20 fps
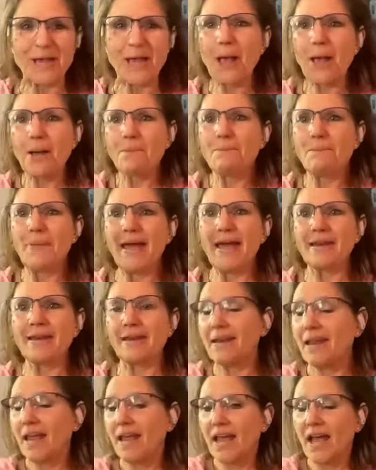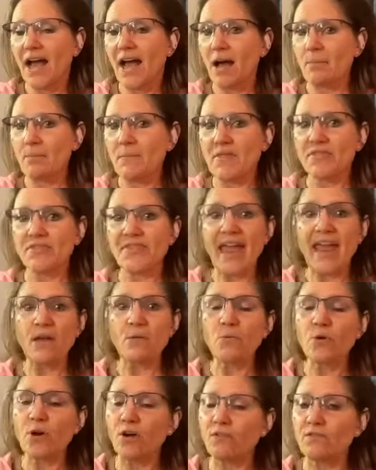But they
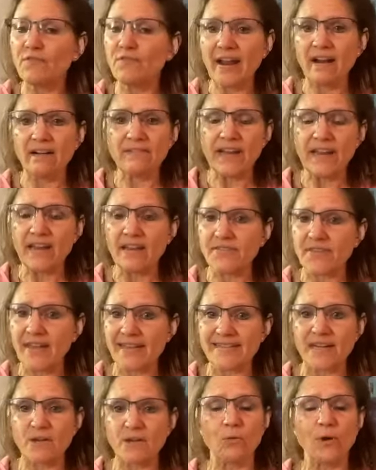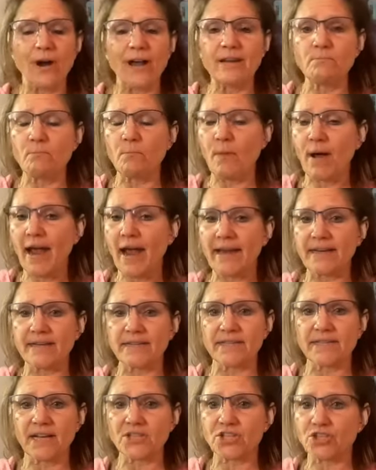will vary things. Like one might
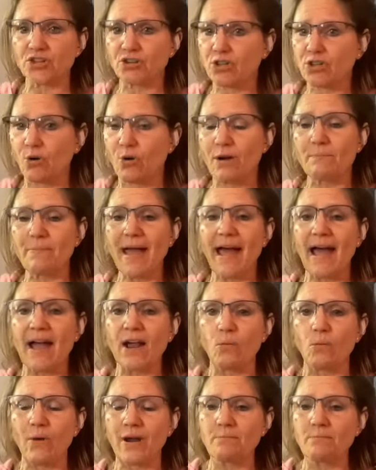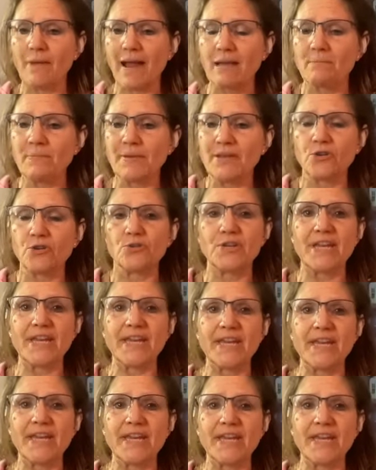touch your lower back, one might be your
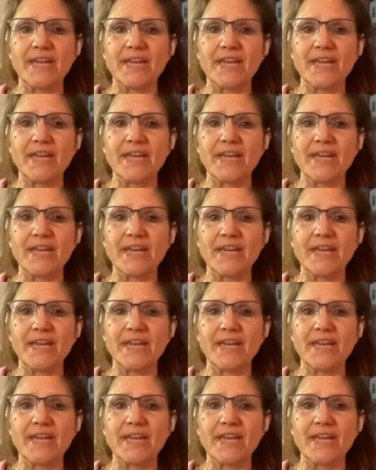knees,